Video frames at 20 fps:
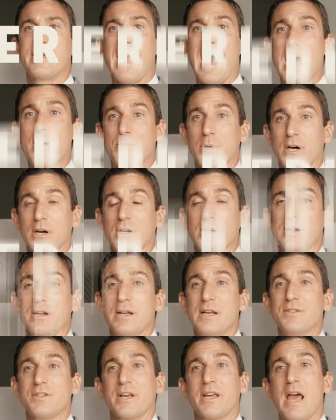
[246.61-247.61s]
GABA
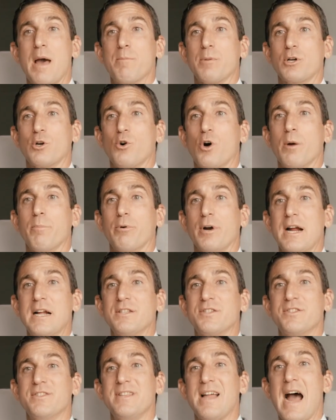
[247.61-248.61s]
is a chemical our
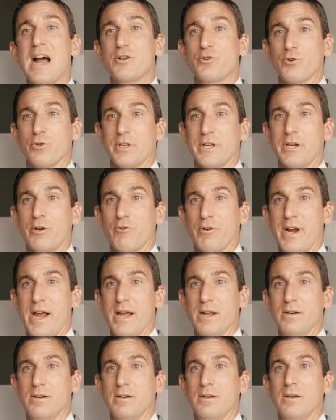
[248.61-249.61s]
brains naturally
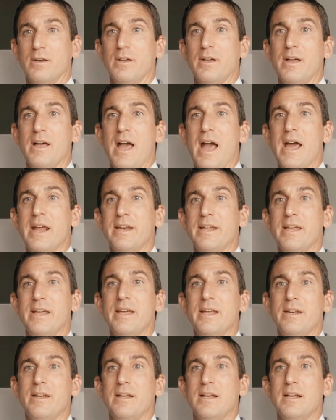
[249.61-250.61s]
create, and it